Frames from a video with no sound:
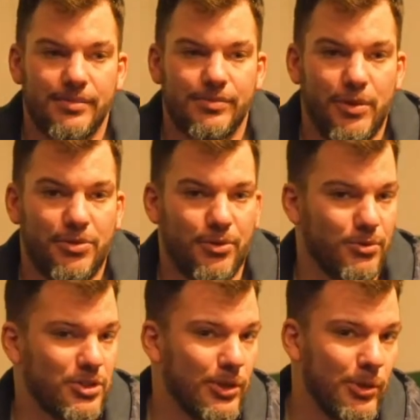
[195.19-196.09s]
We throw
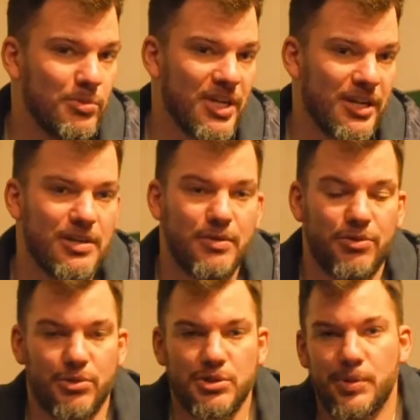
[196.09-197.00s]
tubes on it. You can
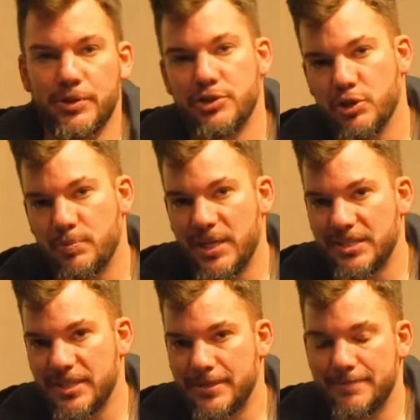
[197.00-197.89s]
throw small jerk
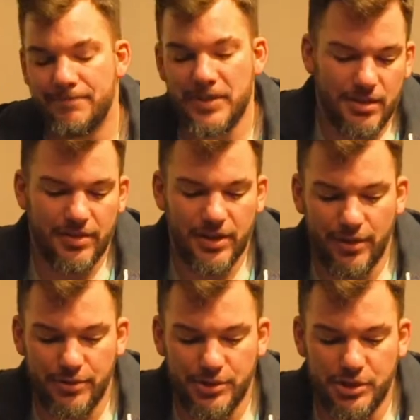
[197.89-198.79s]
baits on them. The
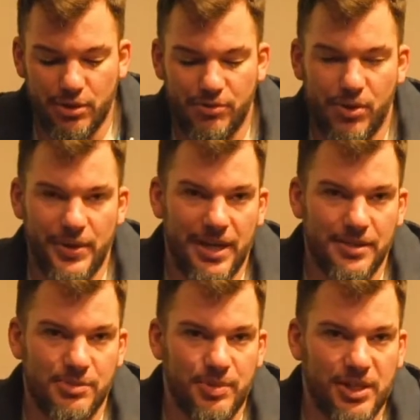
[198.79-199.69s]
others you're throwing on
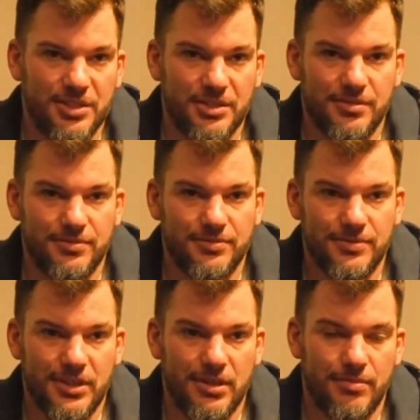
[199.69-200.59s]
this because of
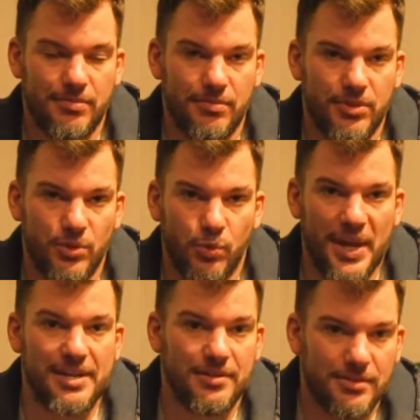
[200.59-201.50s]
the weight.